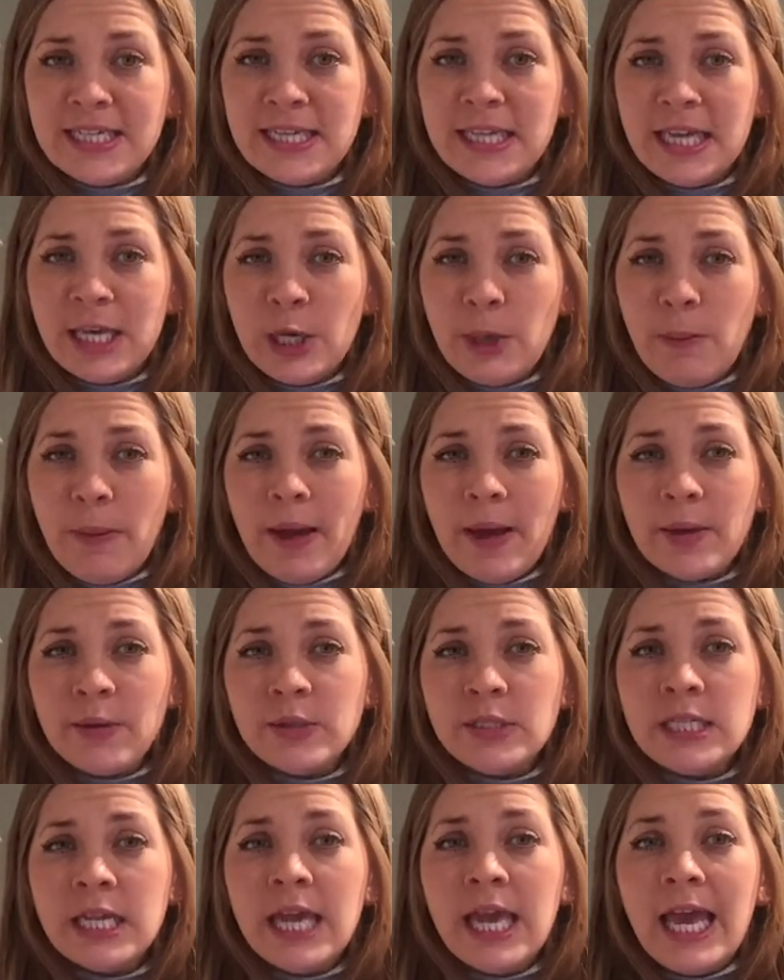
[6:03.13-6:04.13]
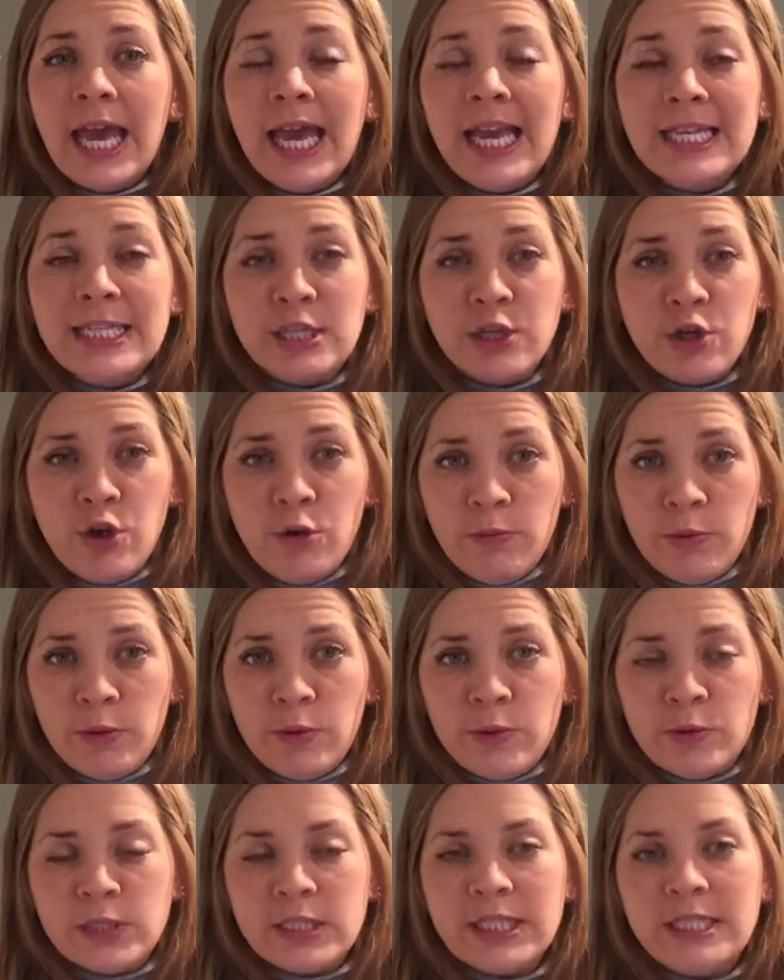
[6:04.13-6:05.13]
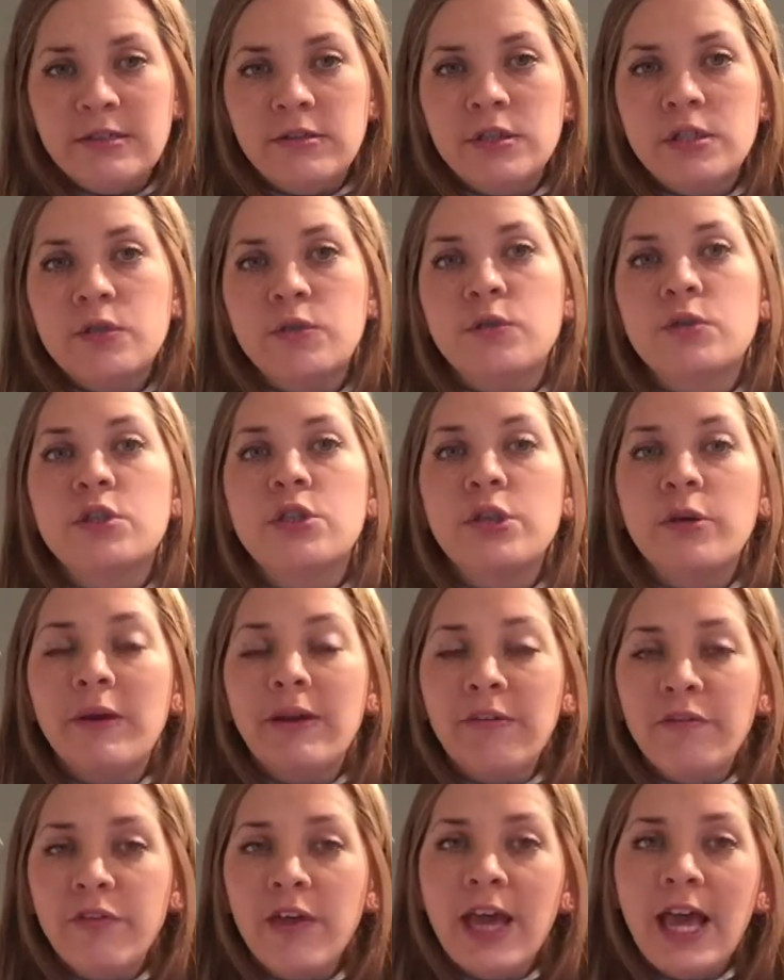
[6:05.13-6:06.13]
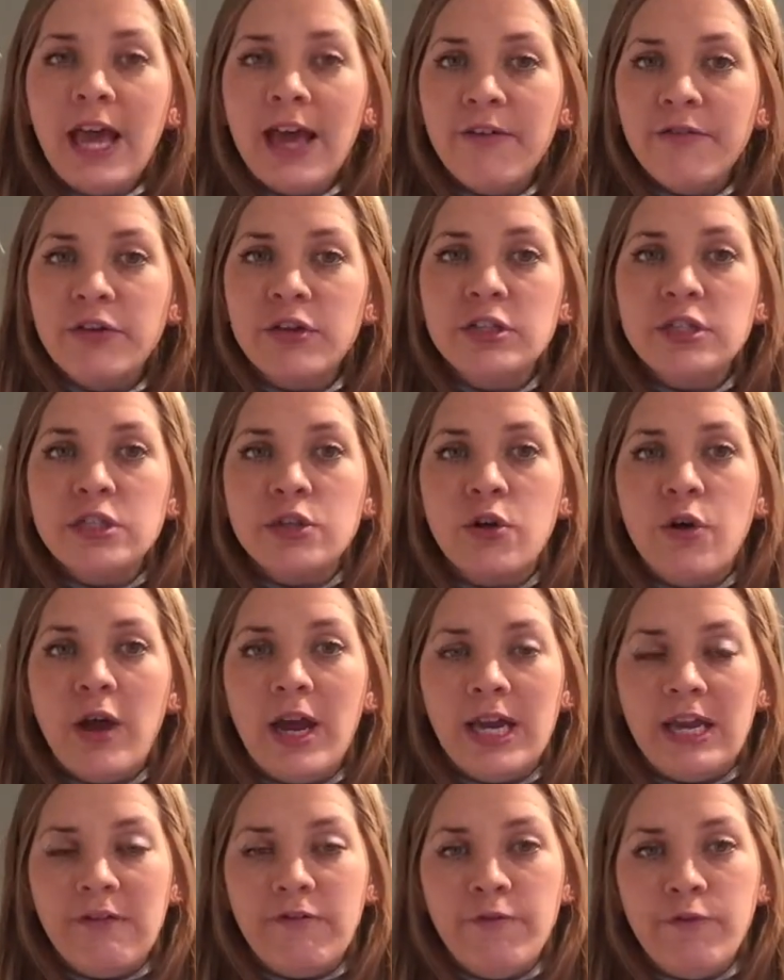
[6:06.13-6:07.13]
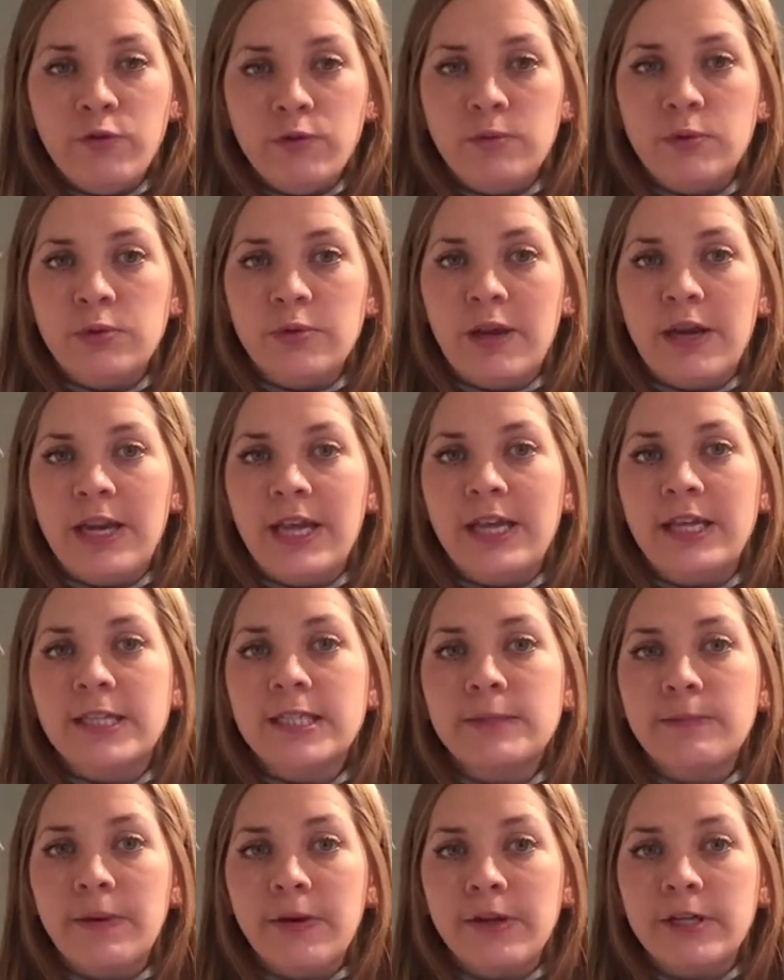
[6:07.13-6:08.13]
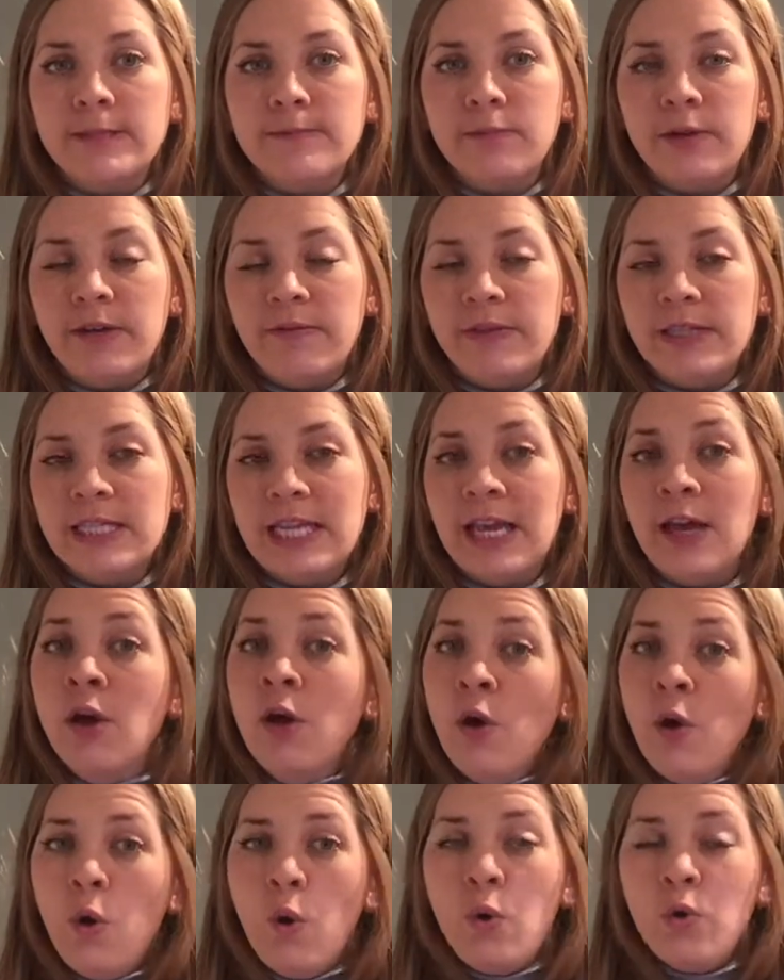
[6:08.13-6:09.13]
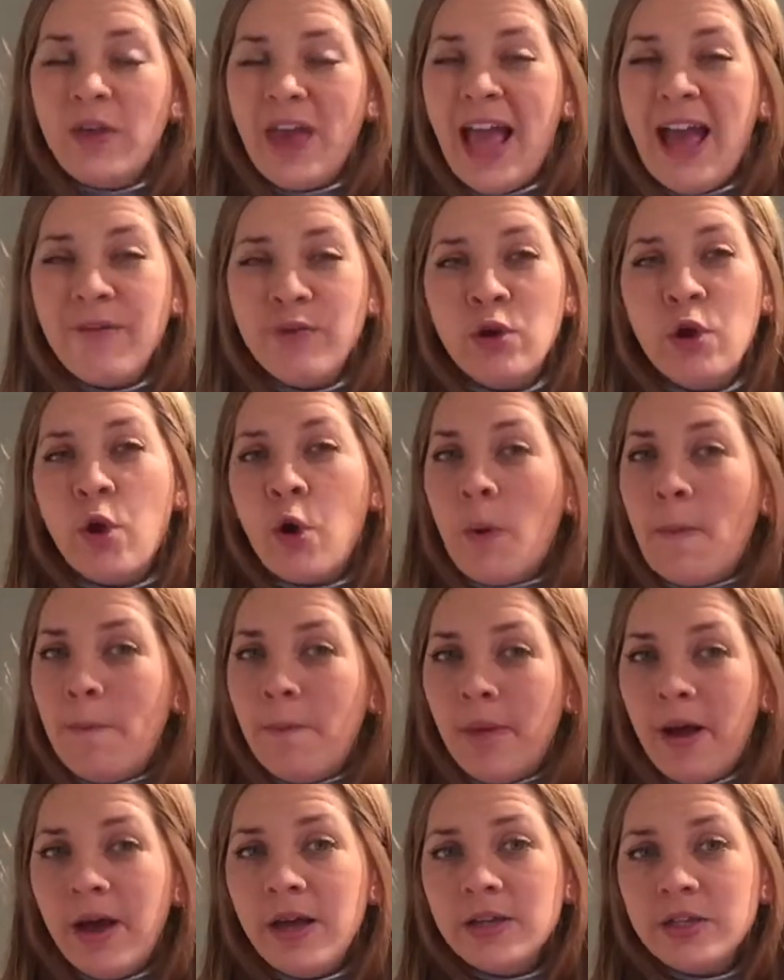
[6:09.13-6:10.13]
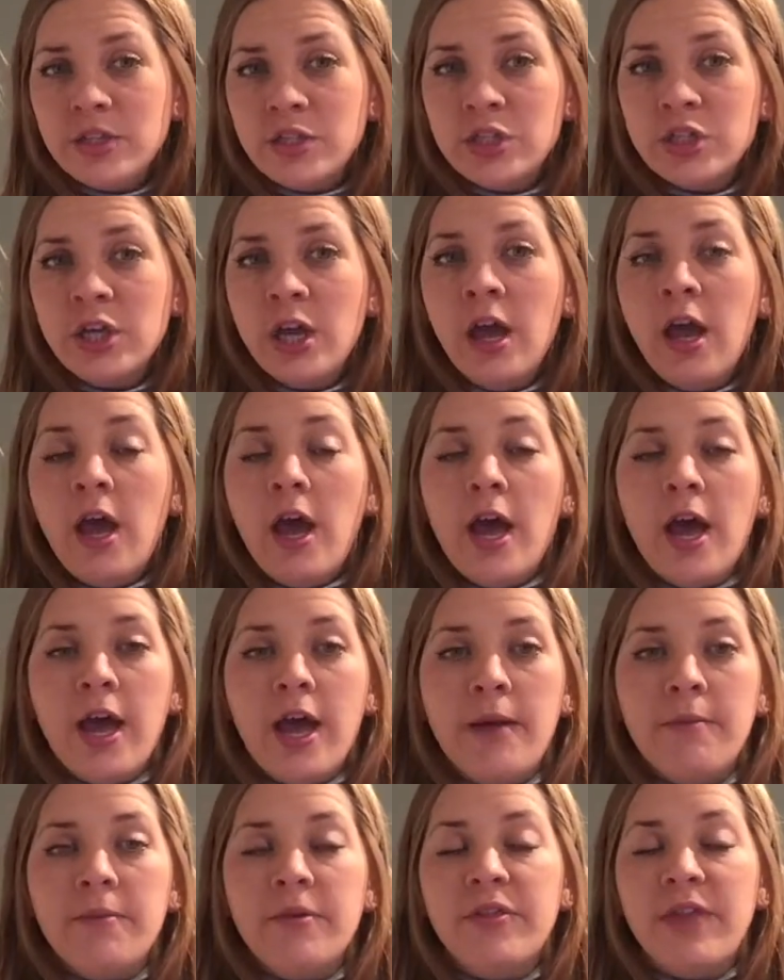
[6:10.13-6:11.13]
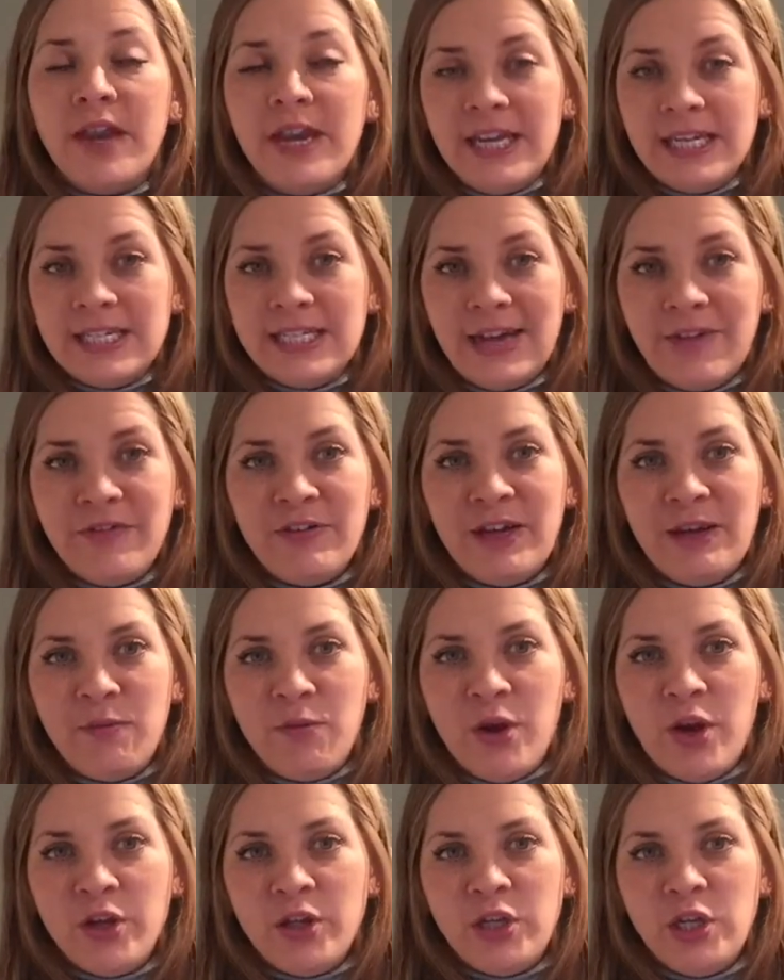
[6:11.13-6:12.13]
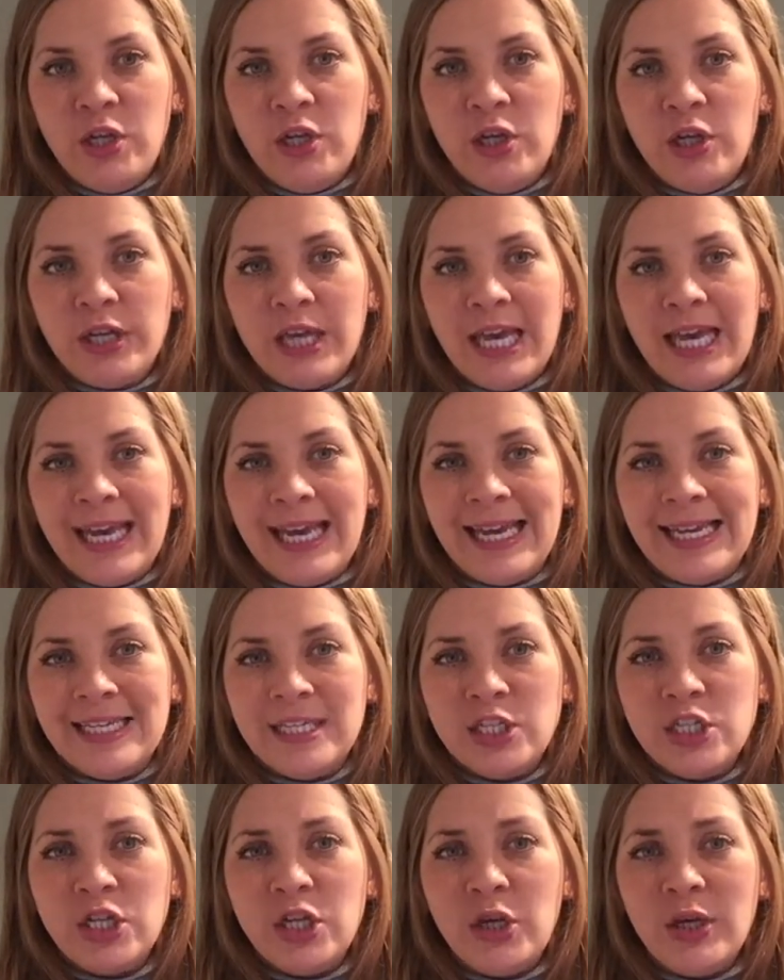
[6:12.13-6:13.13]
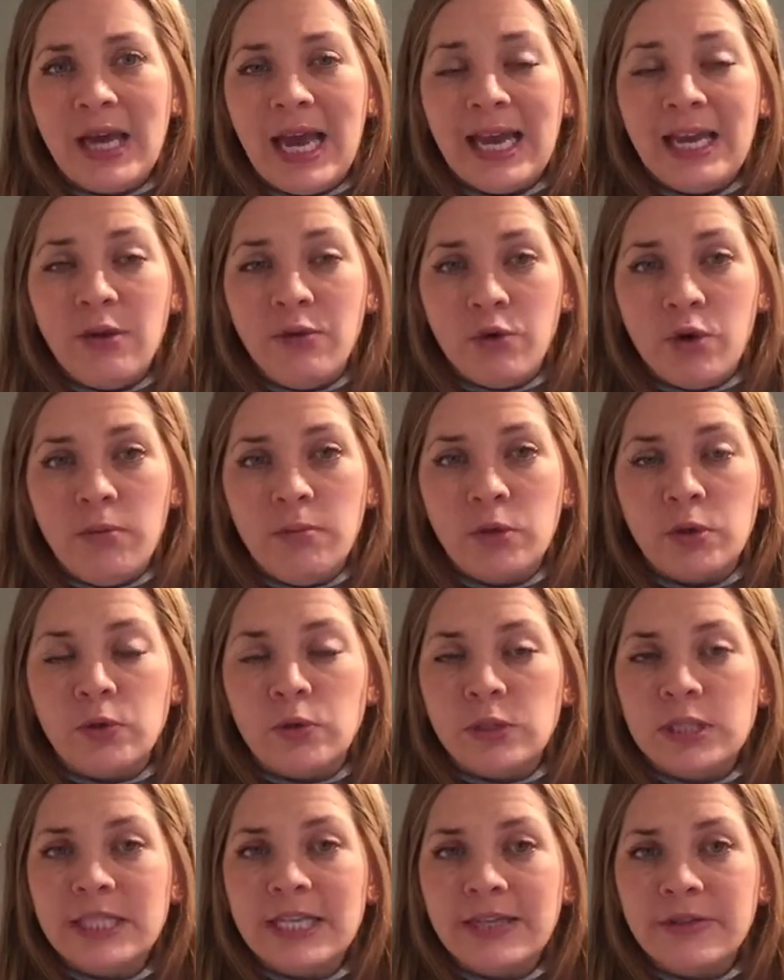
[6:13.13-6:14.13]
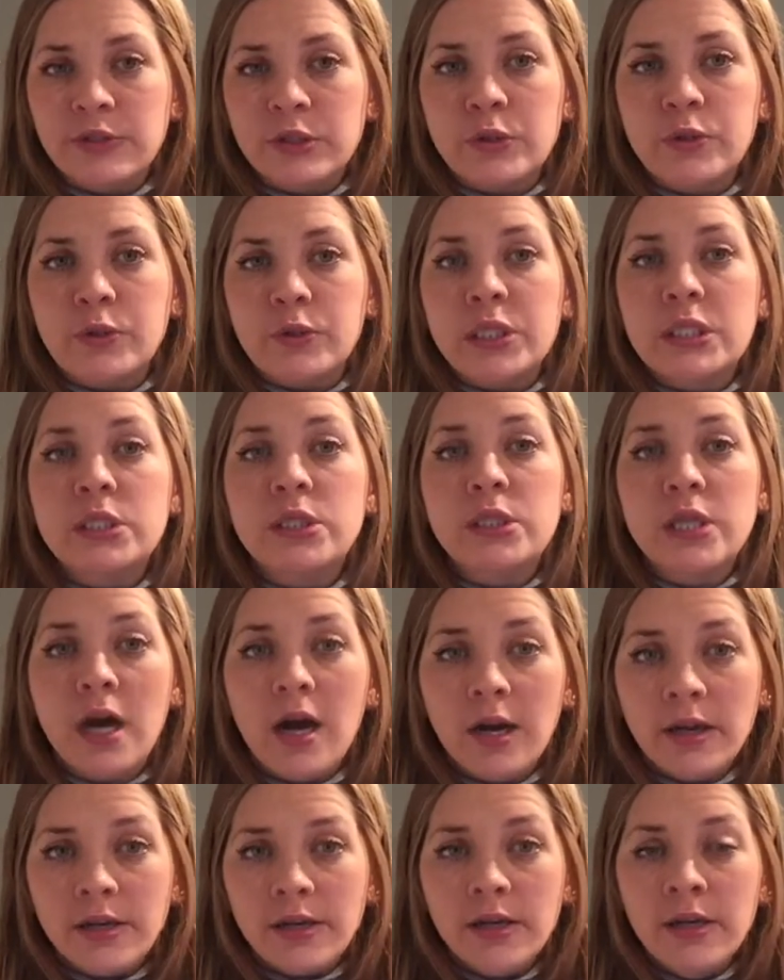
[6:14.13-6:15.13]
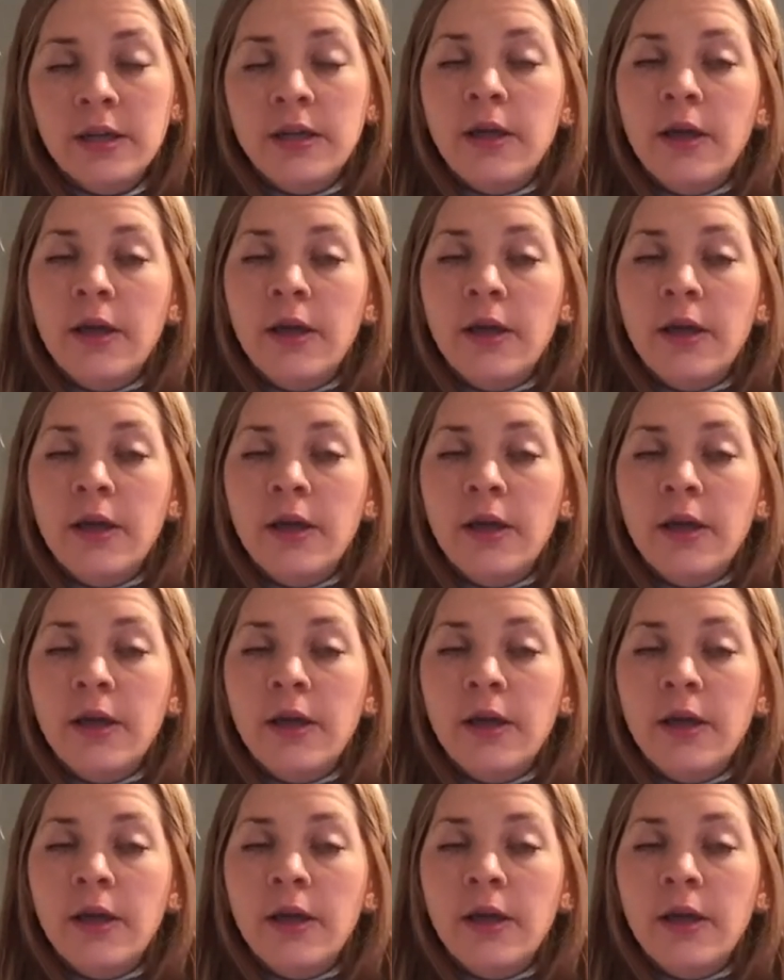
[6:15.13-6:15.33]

to think about is the Common Core Skills course. So if they haven't got any formal nannying experience previously, or they haven't got much, then it's definitely worth you looking into getting your Common Core Skills course done.